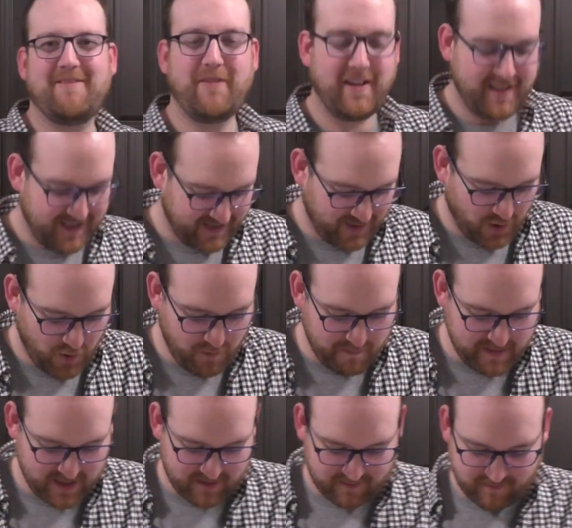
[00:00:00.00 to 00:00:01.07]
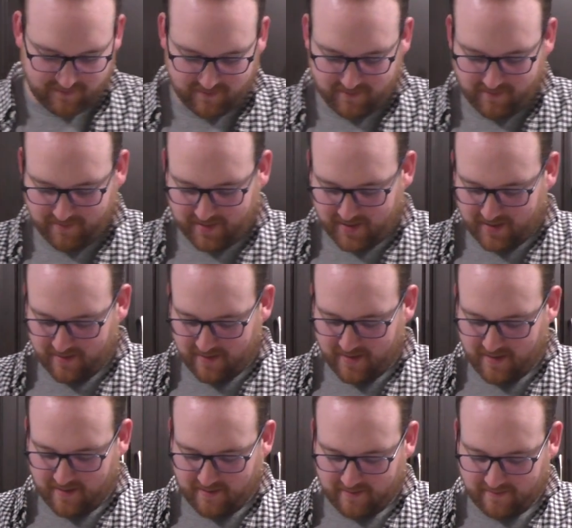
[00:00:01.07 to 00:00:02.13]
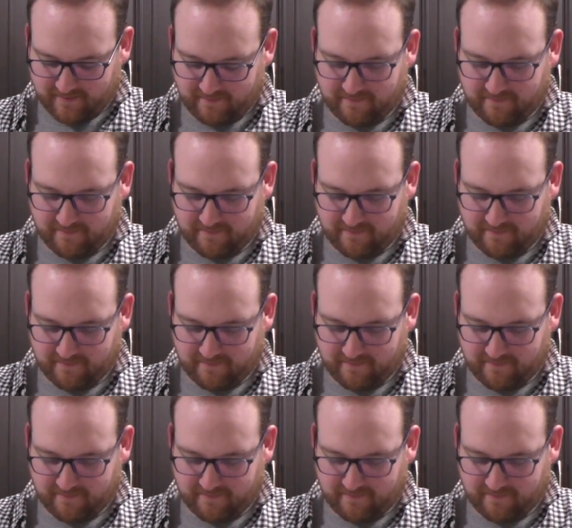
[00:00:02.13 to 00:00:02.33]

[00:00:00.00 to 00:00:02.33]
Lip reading: It felt like an oatmeal. Oh no, it's still there.